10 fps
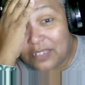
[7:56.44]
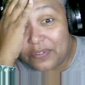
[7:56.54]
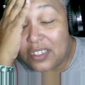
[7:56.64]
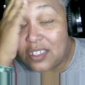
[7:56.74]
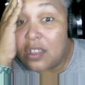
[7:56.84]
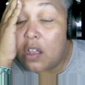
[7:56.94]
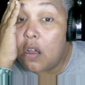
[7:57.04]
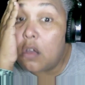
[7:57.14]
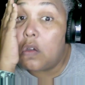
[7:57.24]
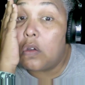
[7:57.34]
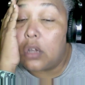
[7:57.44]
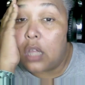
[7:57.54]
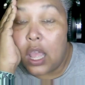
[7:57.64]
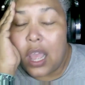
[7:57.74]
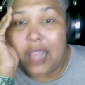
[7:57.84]
of the song.
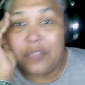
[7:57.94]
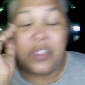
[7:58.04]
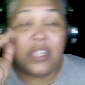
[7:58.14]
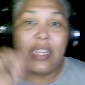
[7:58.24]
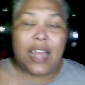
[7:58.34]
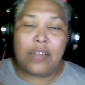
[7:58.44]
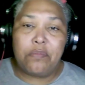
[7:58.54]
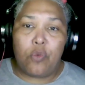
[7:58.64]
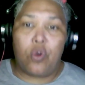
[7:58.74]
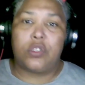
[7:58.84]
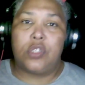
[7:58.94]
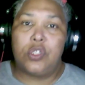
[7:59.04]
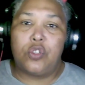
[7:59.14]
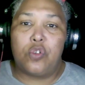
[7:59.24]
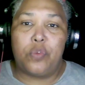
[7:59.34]
I think it had more to
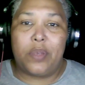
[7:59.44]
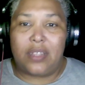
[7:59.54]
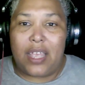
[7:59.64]
do with